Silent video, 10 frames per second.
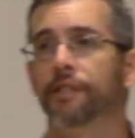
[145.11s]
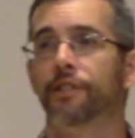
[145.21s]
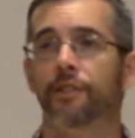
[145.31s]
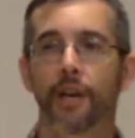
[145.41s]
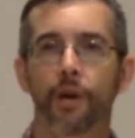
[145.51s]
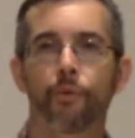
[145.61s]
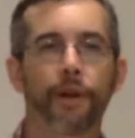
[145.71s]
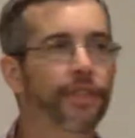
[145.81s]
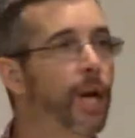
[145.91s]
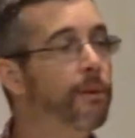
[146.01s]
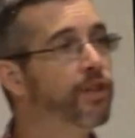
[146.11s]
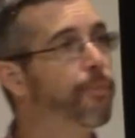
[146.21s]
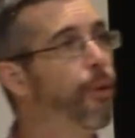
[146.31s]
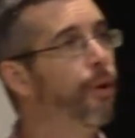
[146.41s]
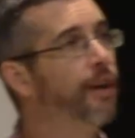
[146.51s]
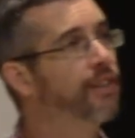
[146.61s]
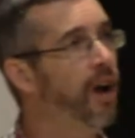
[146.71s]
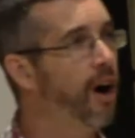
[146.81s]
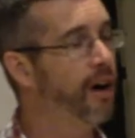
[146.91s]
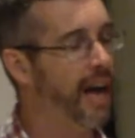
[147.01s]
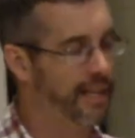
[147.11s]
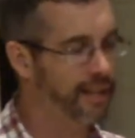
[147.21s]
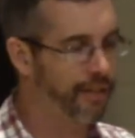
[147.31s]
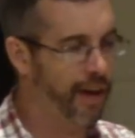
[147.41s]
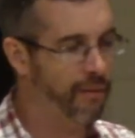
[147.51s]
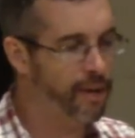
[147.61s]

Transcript: He's with them and he's pouring his heart out to them.